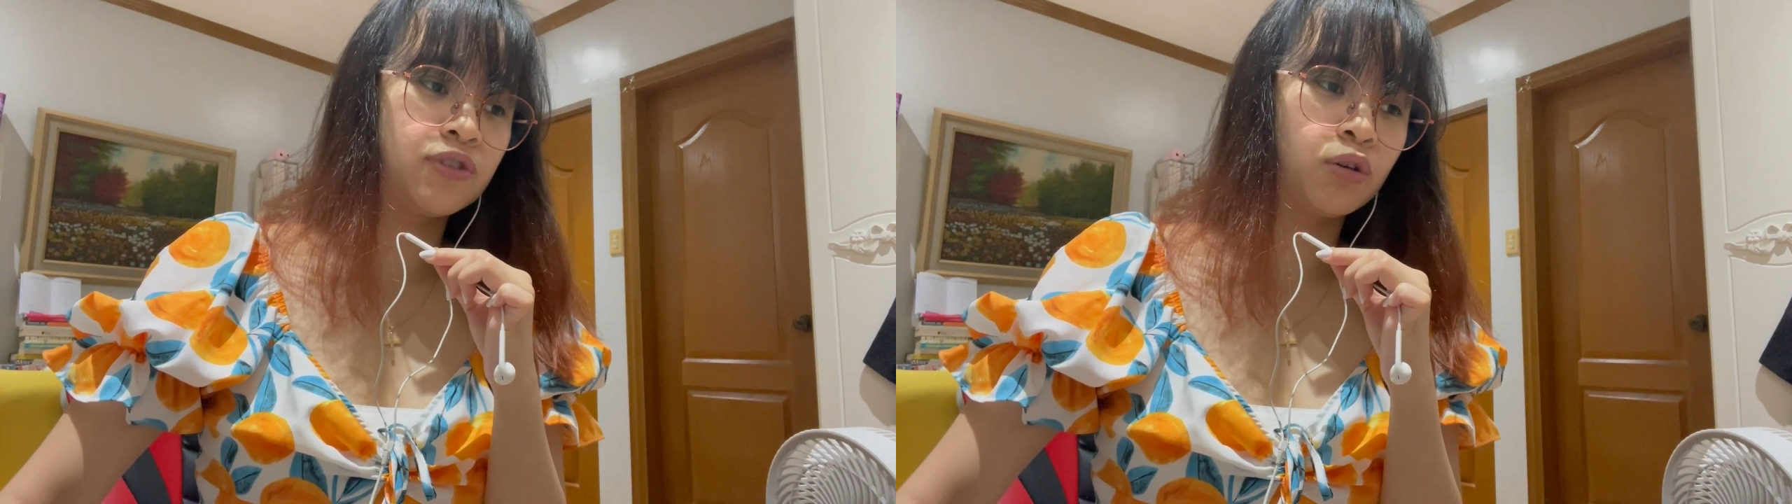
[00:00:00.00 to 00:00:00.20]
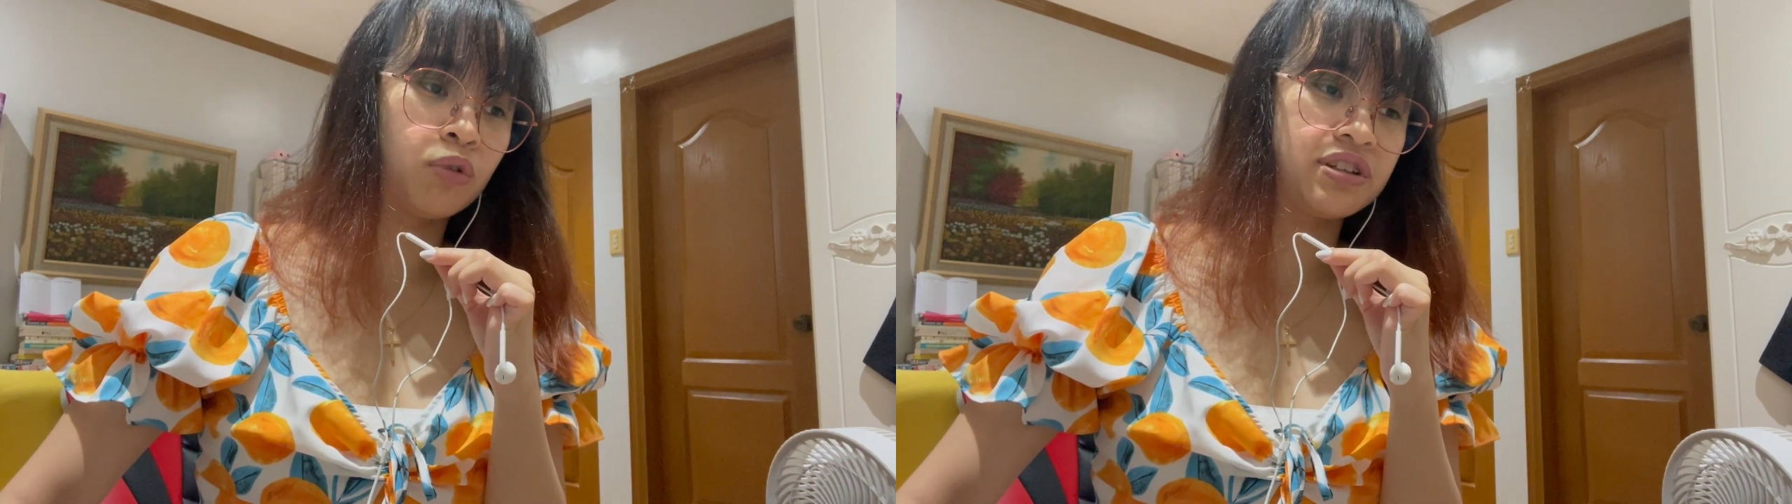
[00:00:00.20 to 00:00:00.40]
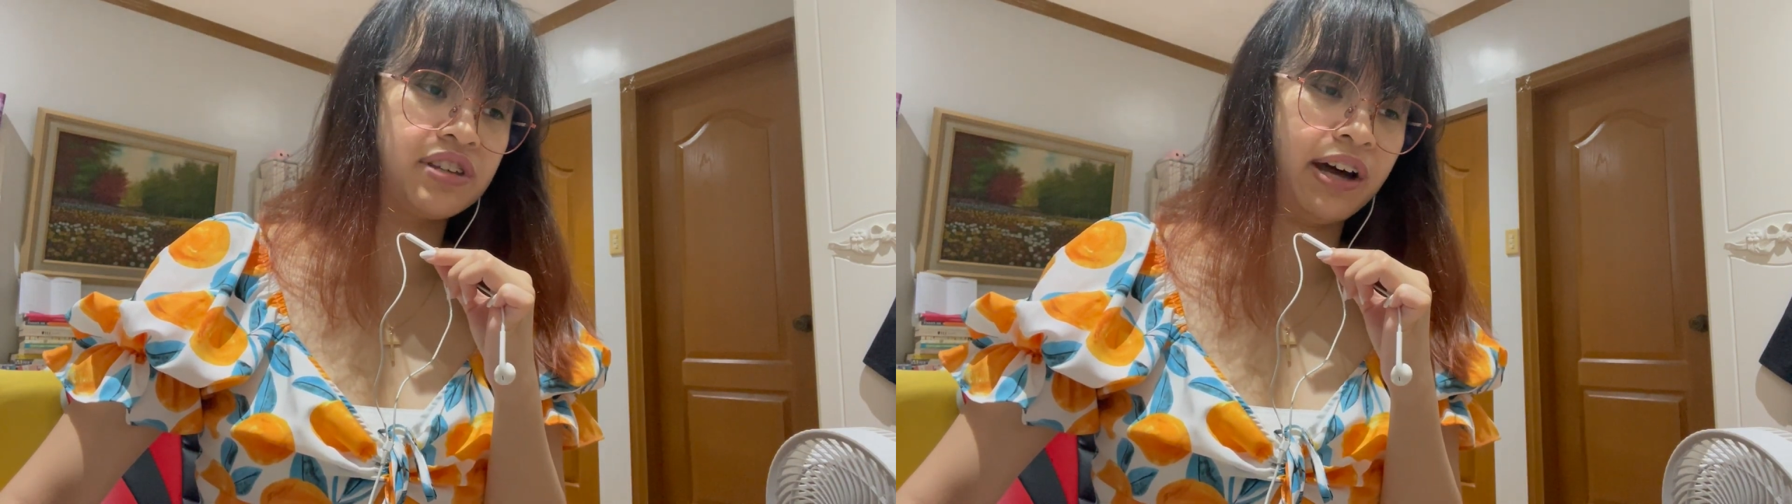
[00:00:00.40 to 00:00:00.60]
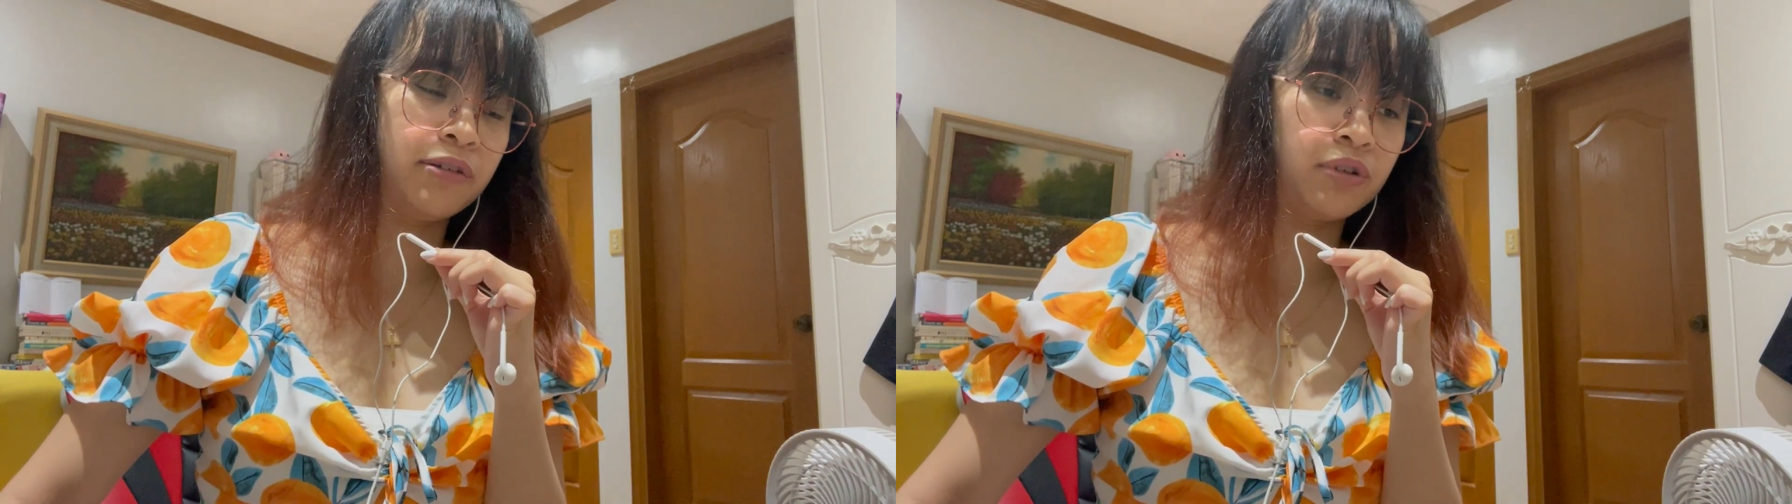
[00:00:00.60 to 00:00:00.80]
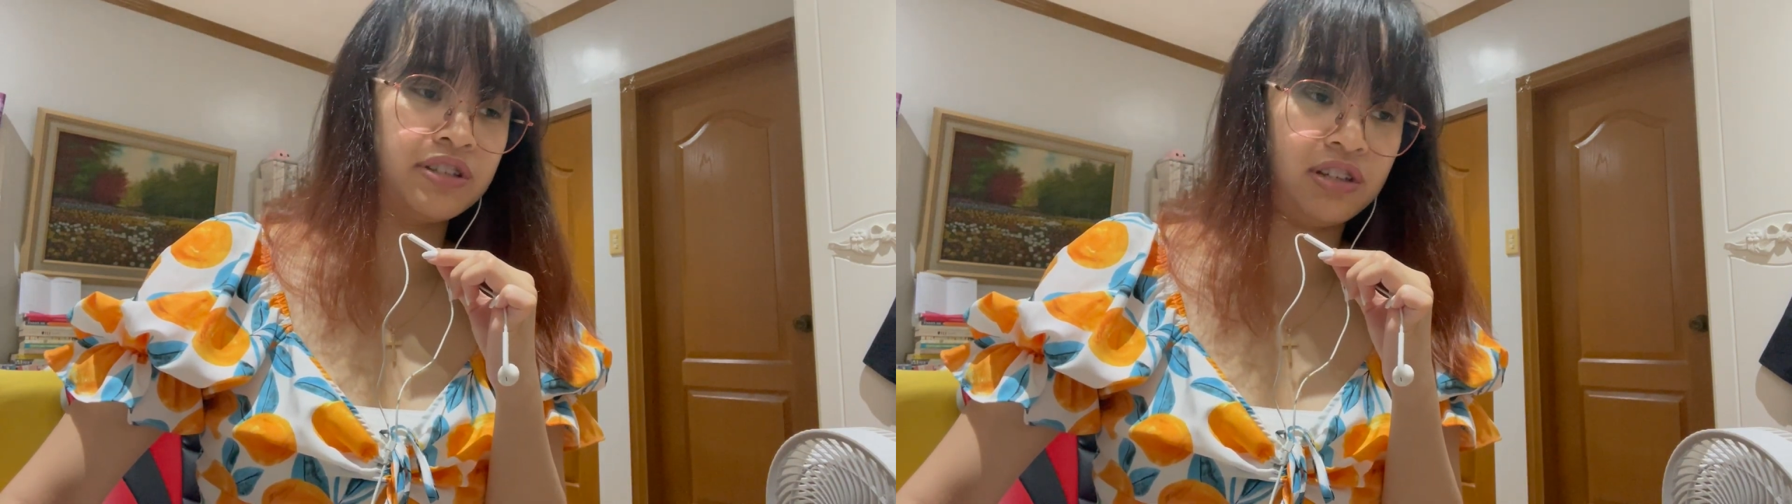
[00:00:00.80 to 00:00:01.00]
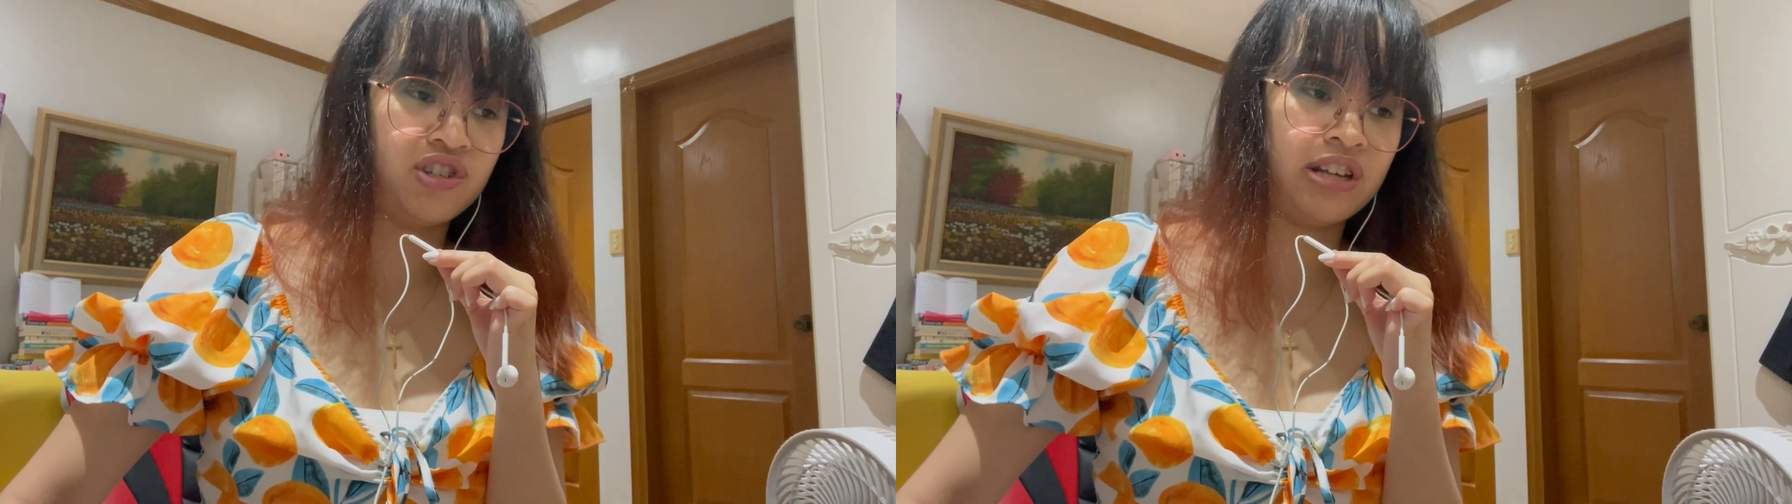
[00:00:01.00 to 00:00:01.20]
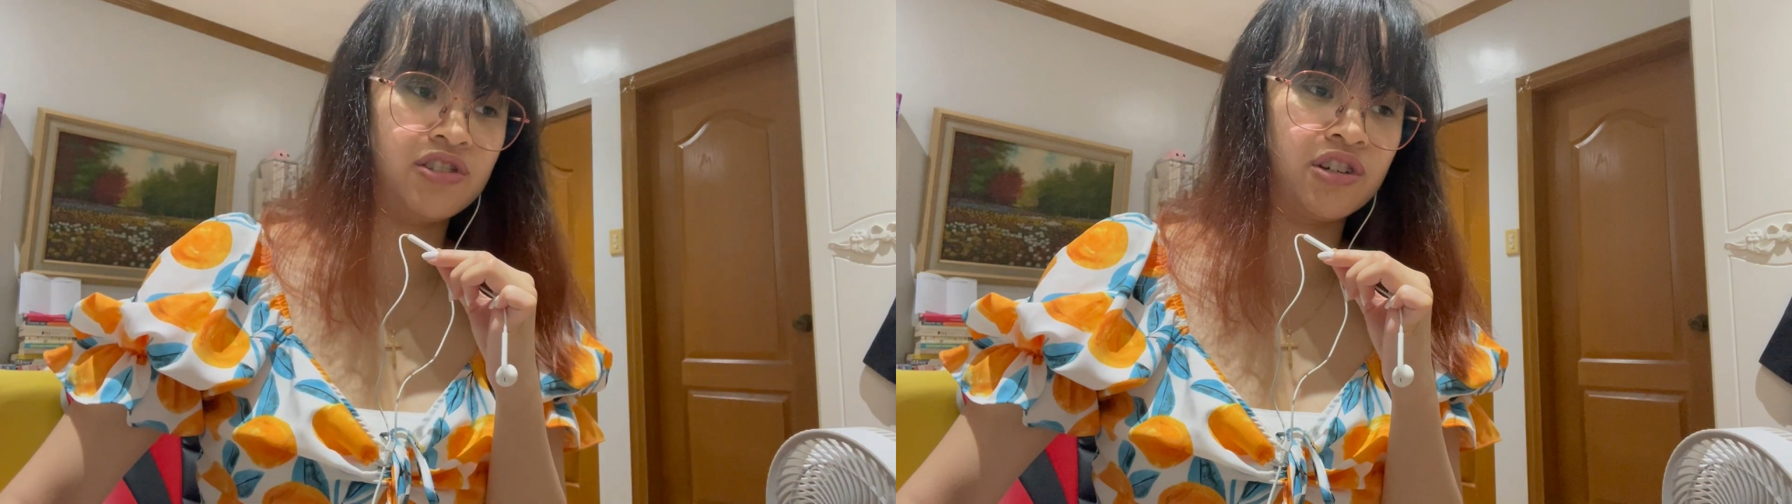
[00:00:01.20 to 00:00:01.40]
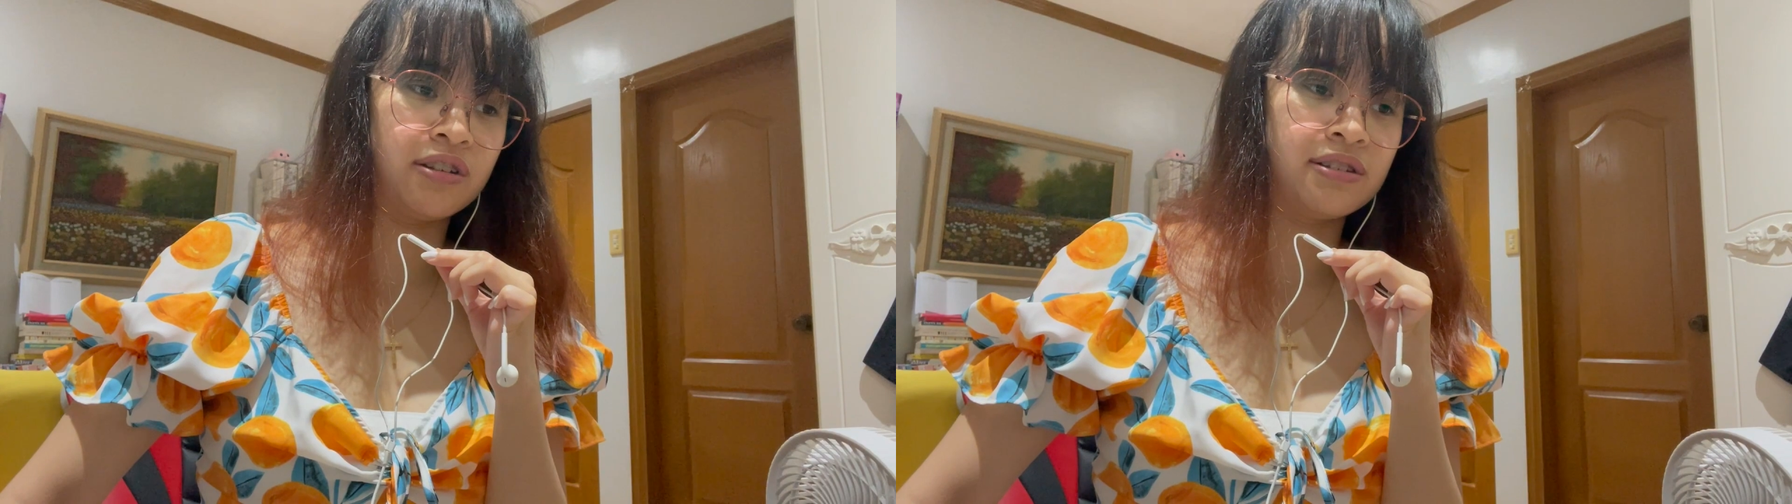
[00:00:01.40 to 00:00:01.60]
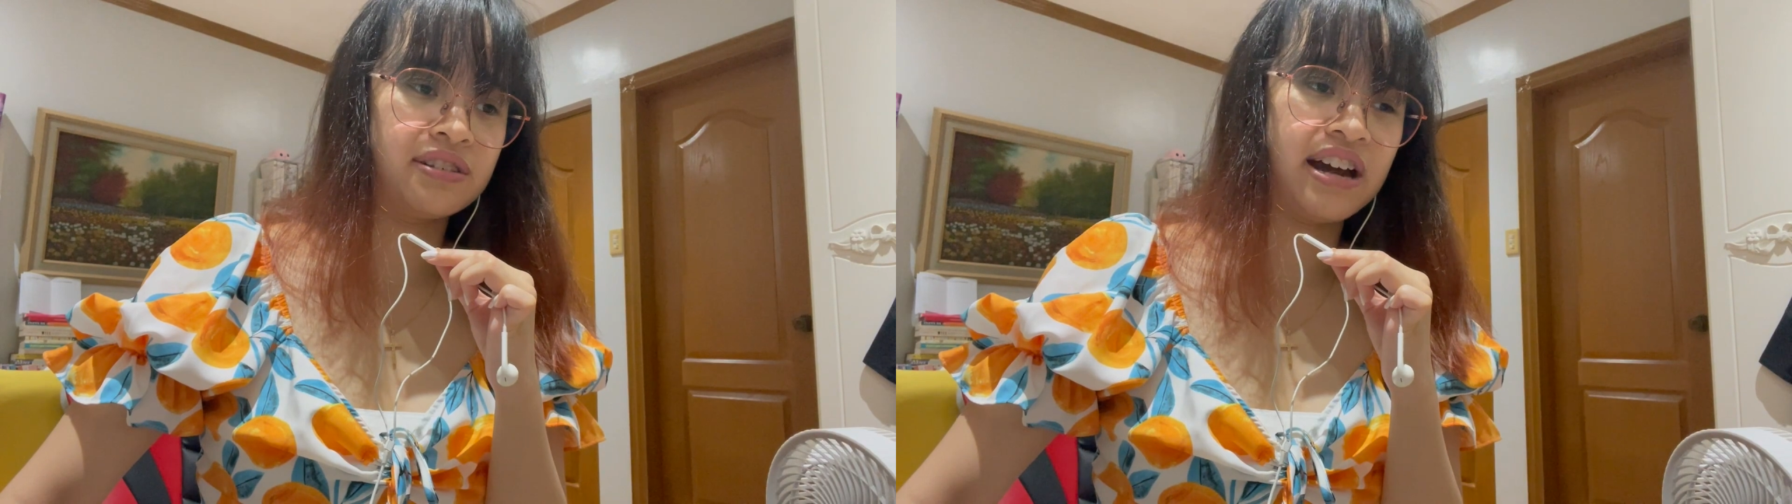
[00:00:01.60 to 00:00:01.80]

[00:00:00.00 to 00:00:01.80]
towards Haiwon's suggestions,